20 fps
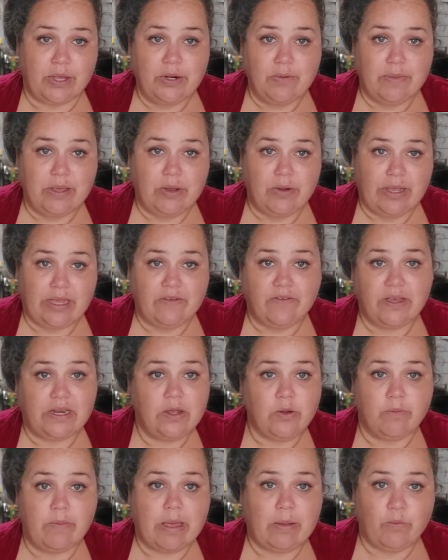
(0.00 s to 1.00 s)
buttermilk if I
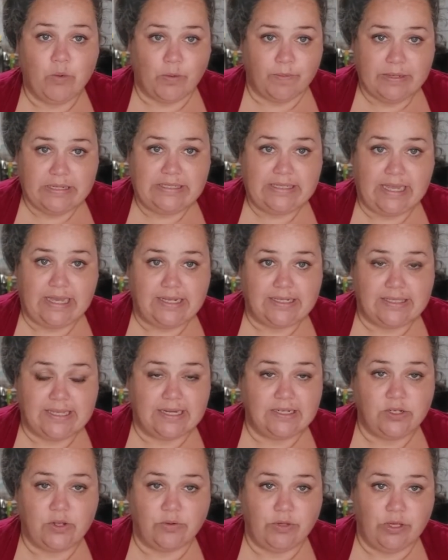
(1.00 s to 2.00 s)
don't make more biscuits
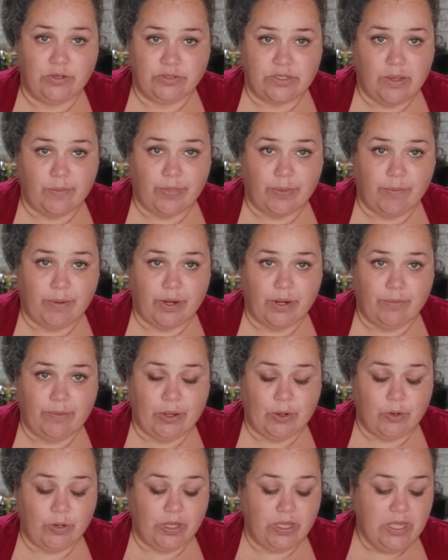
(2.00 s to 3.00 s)
and don't use up the
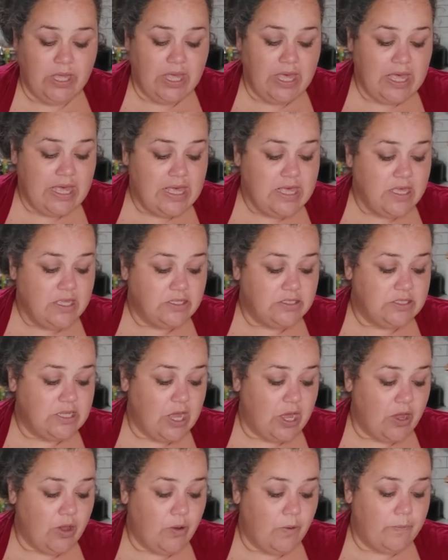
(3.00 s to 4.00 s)
buttermilk.
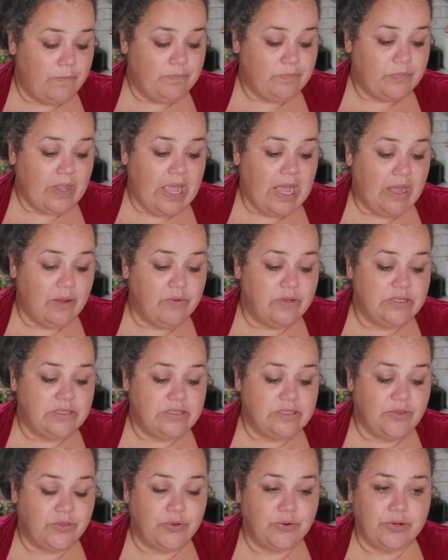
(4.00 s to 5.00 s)
So I was
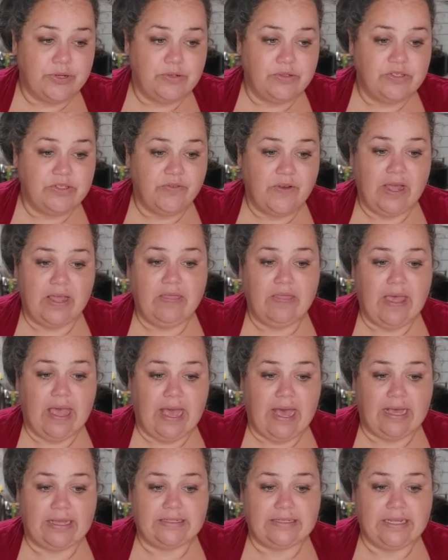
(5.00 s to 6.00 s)
thrilled to find
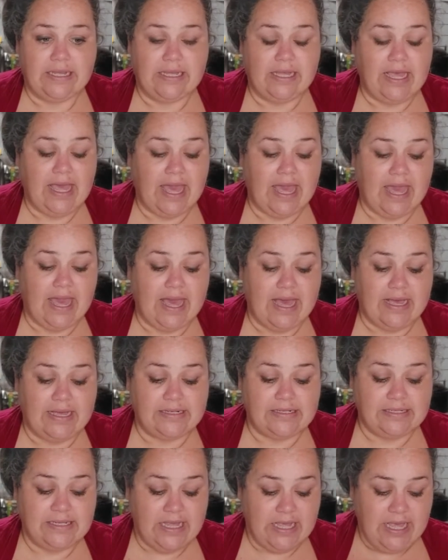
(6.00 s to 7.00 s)
that,
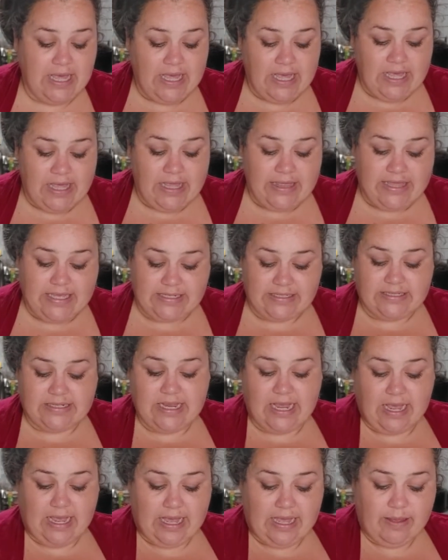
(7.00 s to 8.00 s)
and this
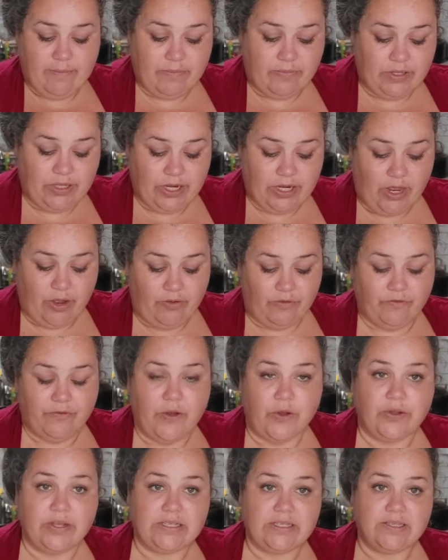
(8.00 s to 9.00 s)
time,
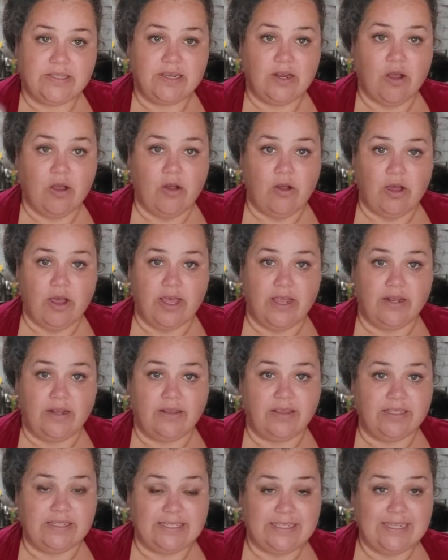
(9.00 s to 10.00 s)
focused it on
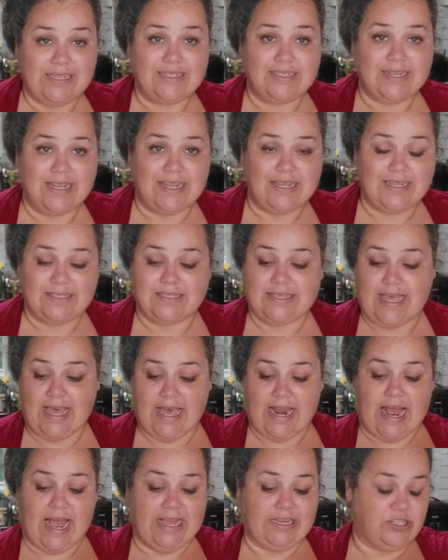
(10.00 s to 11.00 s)
the seasonings
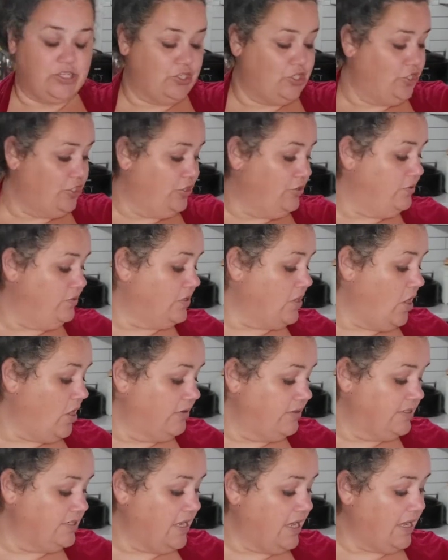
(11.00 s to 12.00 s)
that I just use
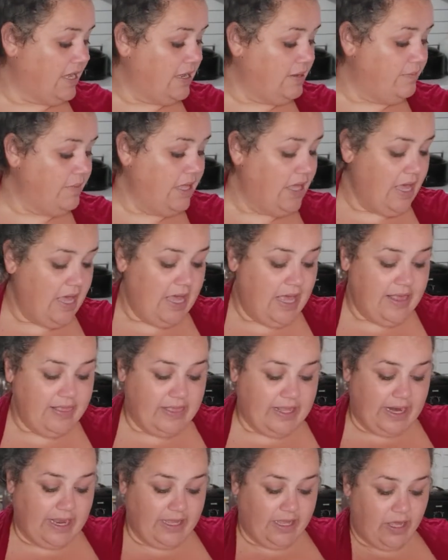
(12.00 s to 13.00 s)
all the time,
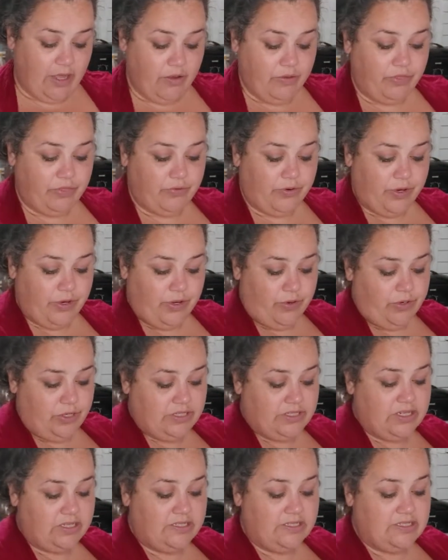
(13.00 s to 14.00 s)
that I go through
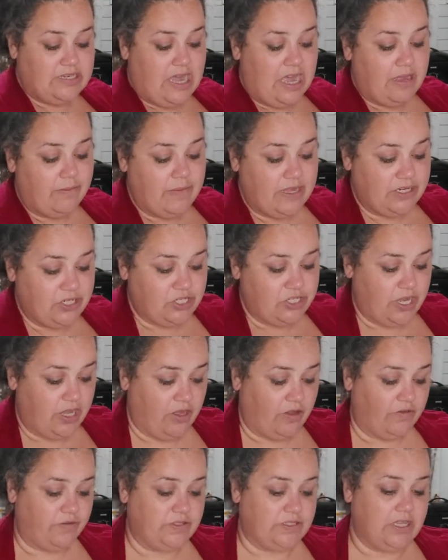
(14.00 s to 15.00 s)
to stock my
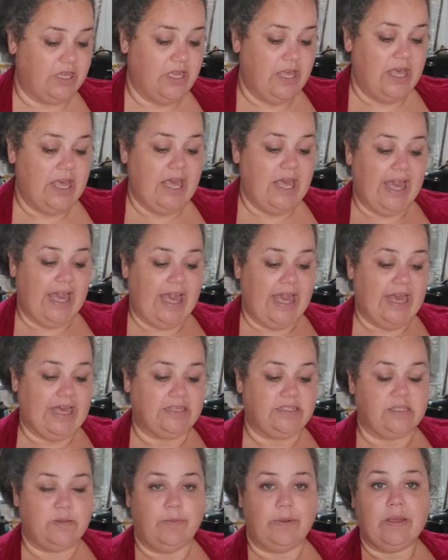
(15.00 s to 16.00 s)
shelves
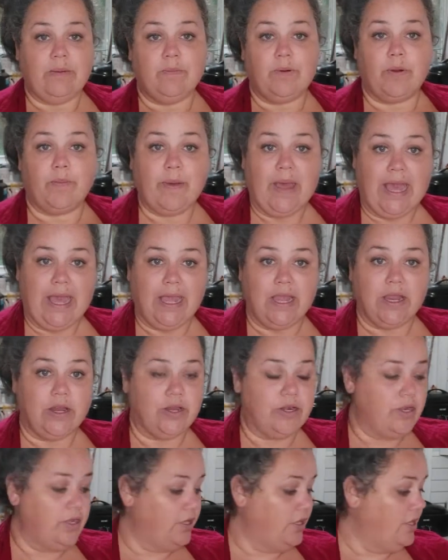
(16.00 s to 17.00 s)
and to be
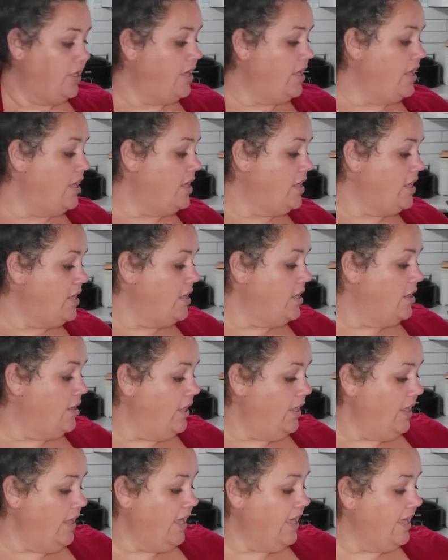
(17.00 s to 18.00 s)
prepared
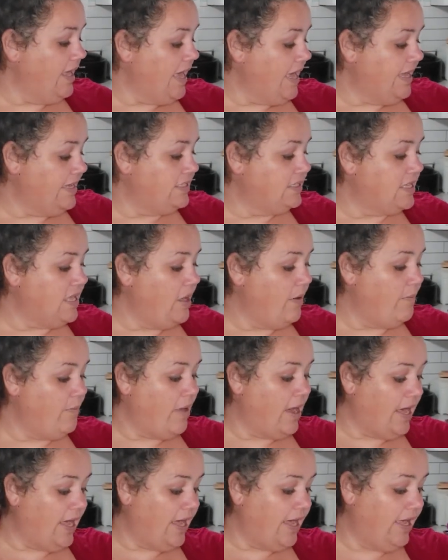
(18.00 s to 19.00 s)
in case
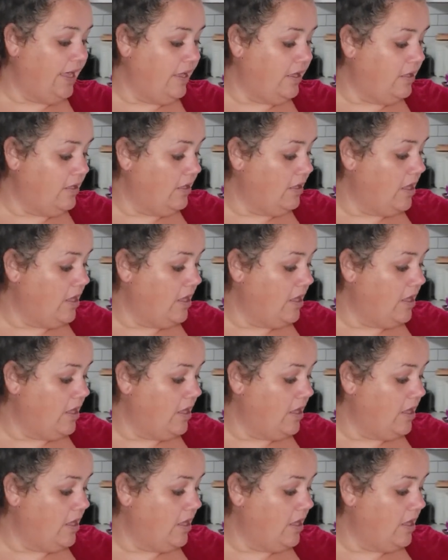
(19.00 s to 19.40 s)
my